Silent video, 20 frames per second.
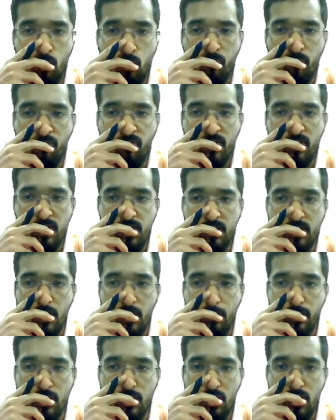physics,
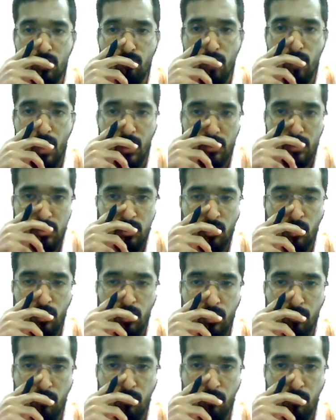chemistry, math stream,